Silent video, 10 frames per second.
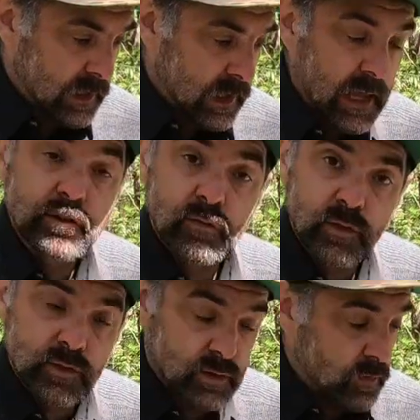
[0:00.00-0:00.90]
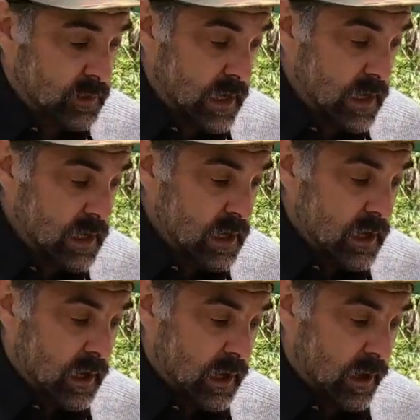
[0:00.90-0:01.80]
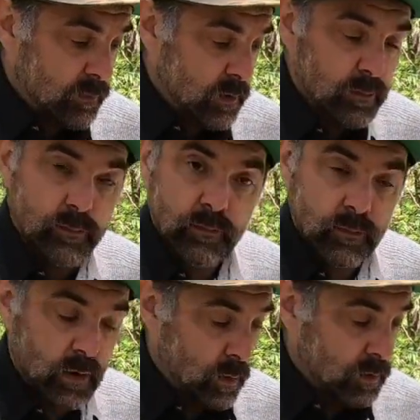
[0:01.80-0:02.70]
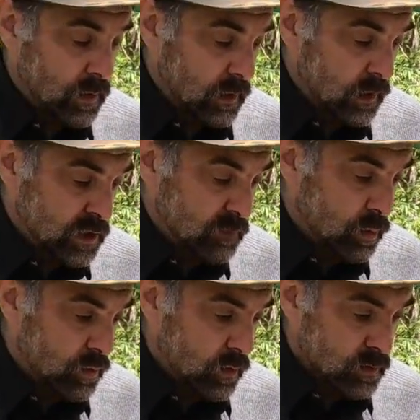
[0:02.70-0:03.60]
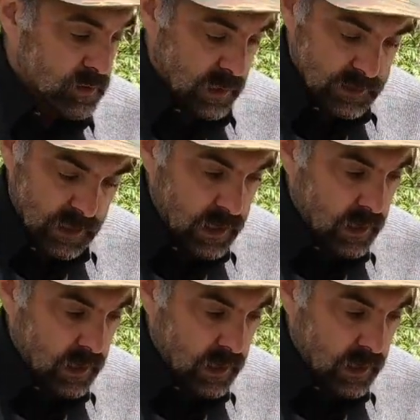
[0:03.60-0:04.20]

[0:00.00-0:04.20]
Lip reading: intervals throughout the day, you are able to achieve both of those things.